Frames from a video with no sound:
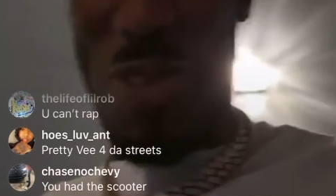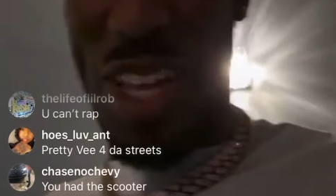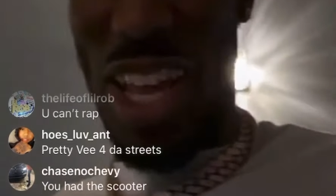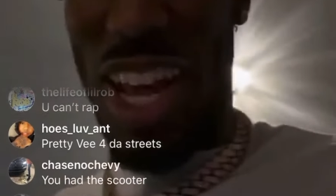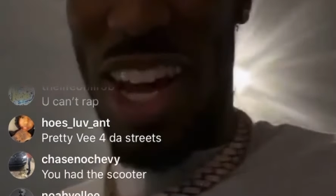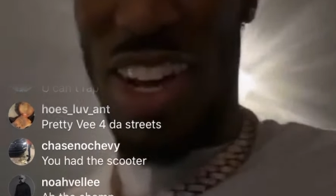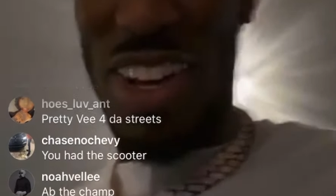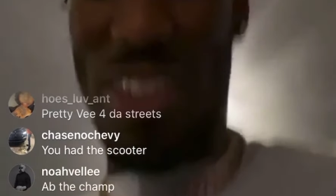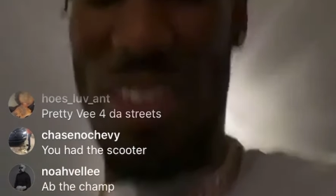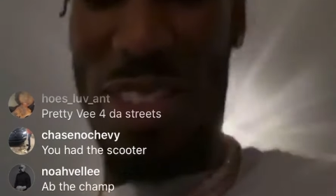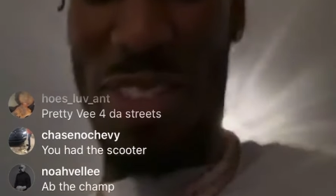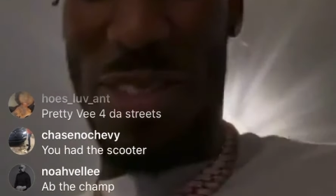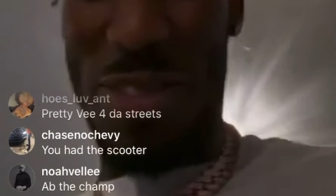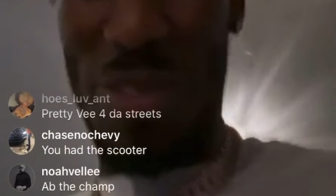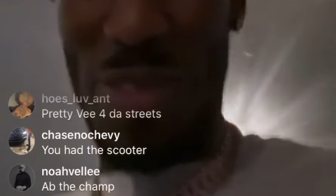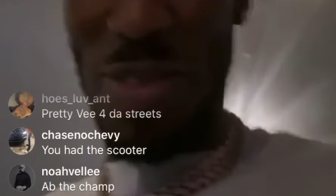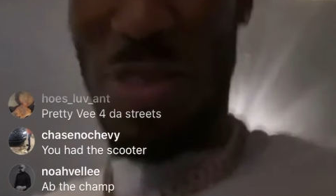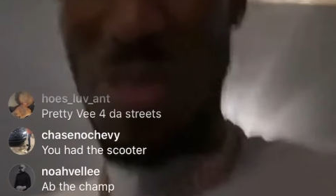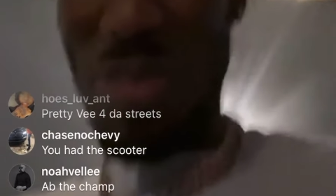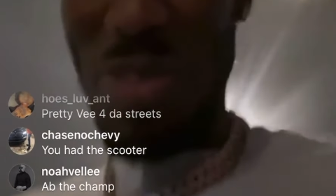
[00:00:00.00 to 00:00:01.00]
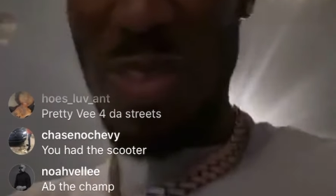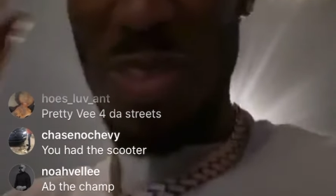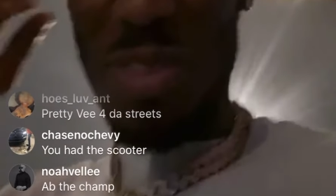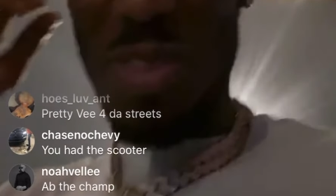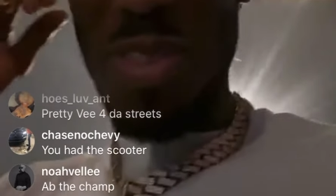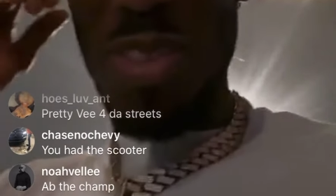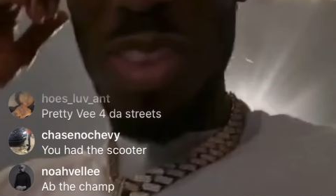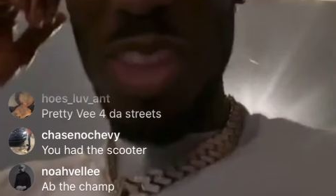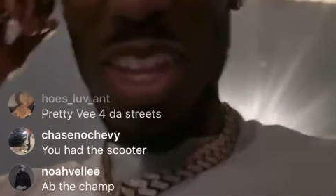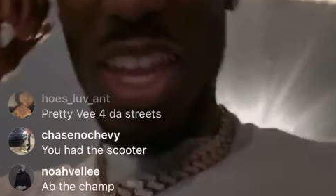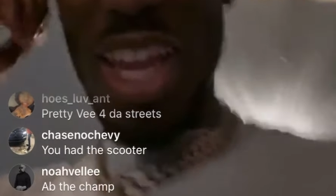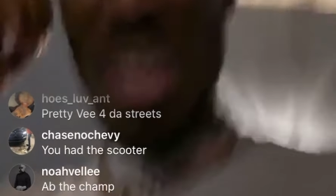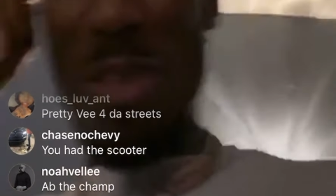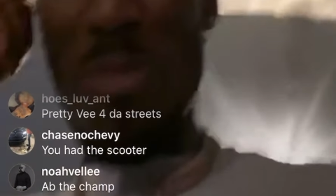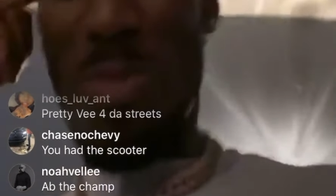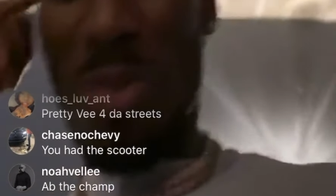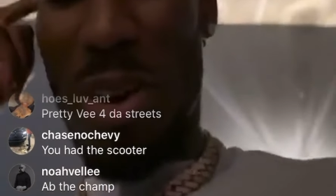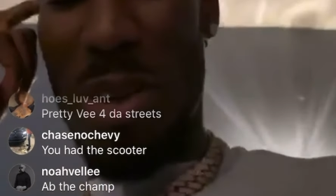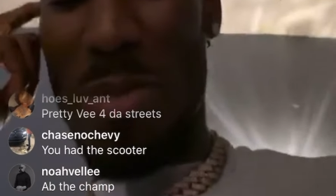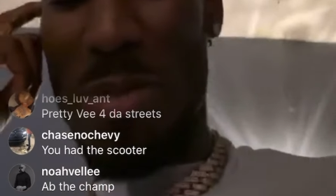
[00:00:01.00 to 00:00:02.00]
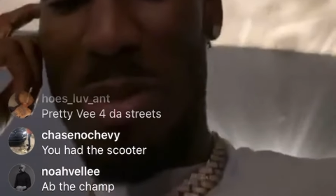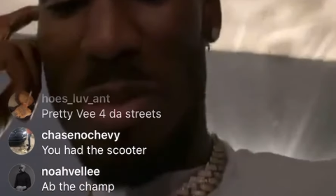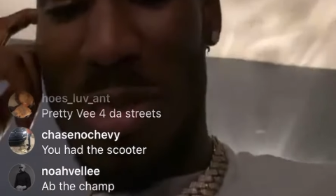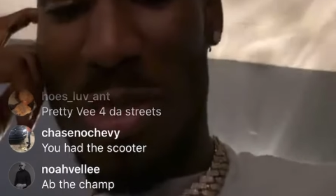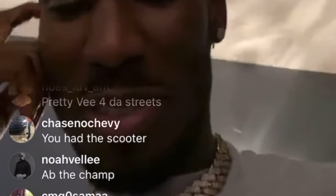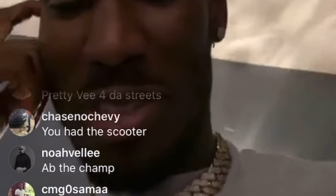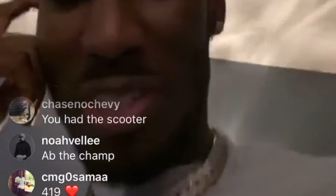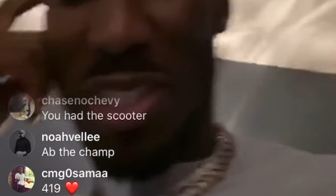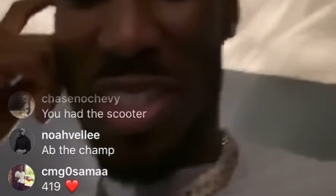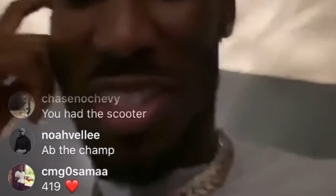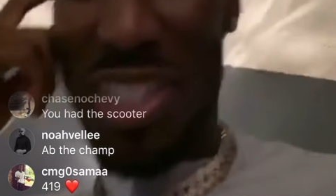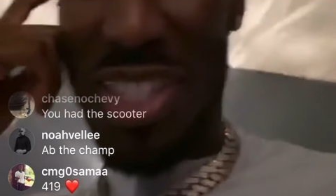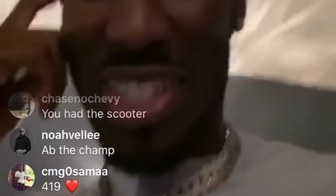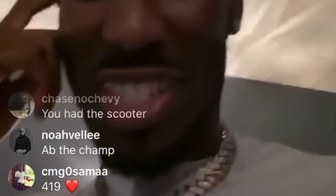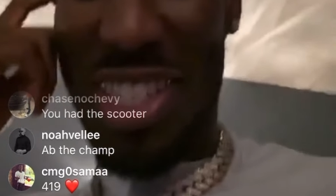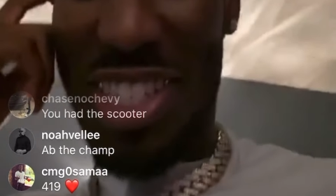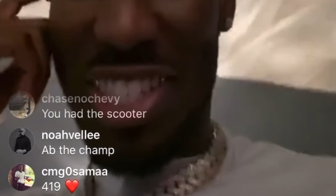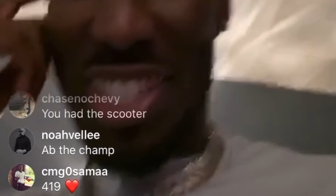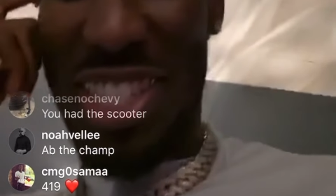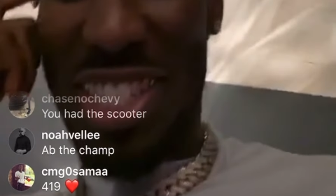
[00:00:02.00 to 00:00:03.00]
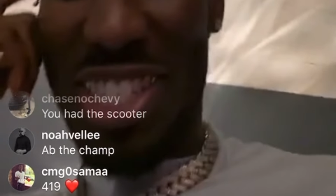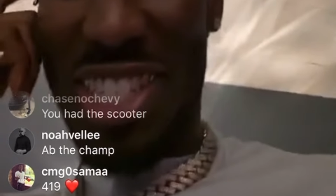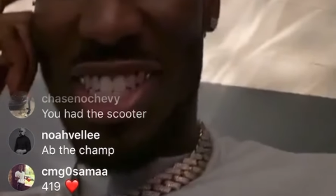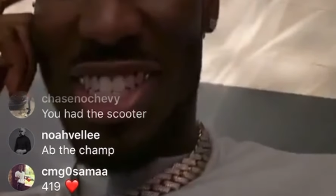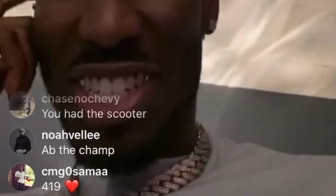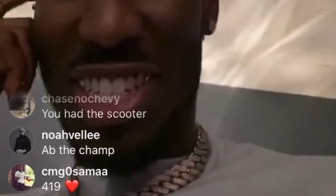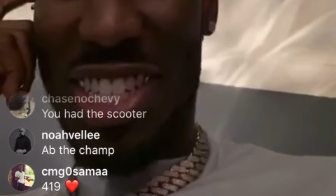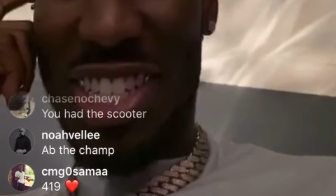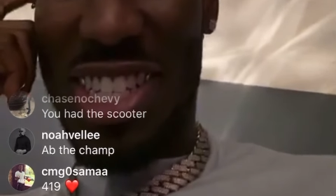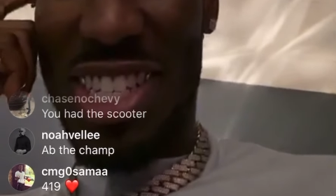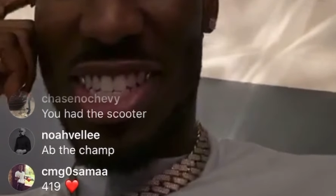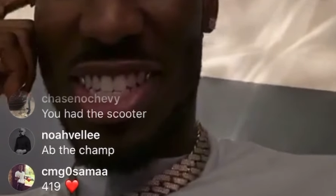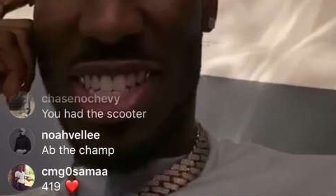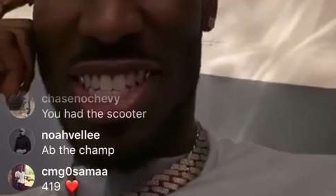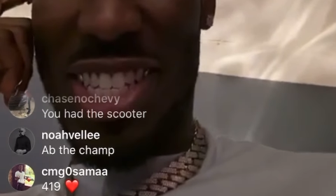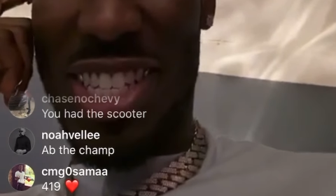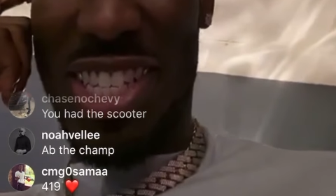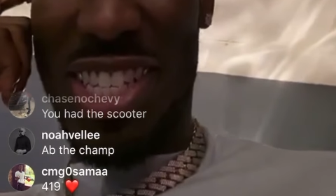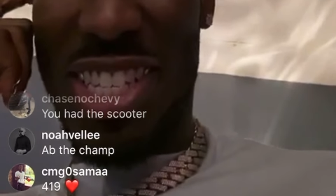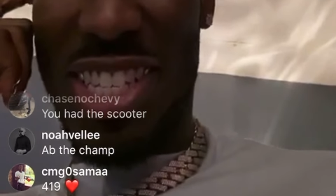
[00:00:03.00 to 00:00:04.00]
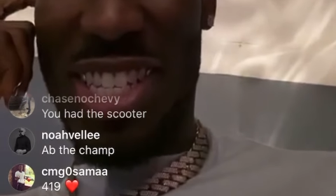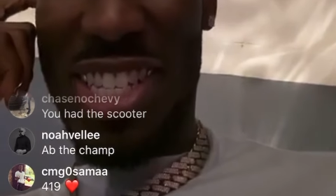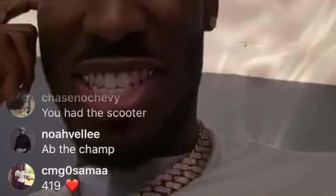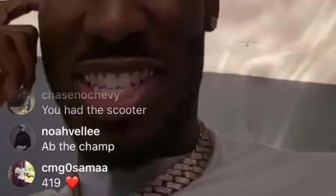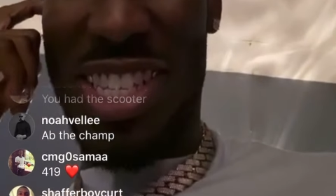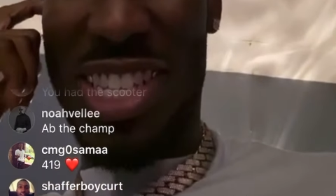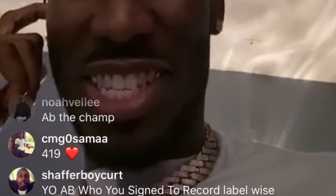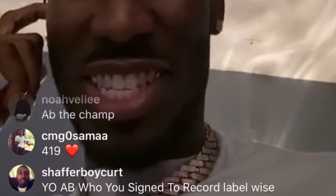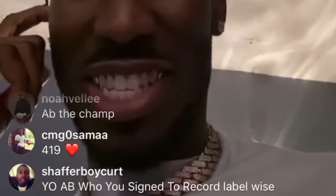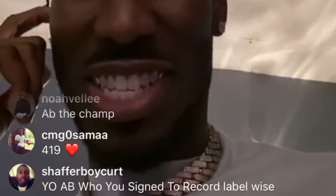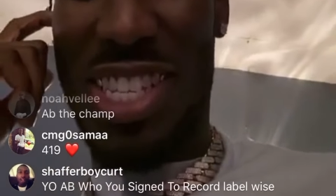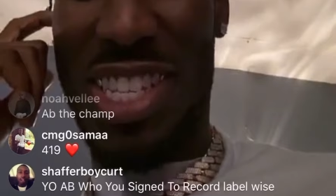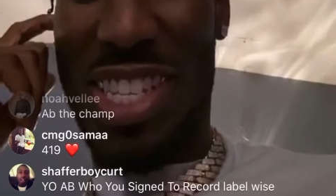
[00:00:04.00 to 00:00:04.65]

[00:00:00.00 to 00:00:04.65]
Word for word: y'all. He hey, perfect. We got the hose.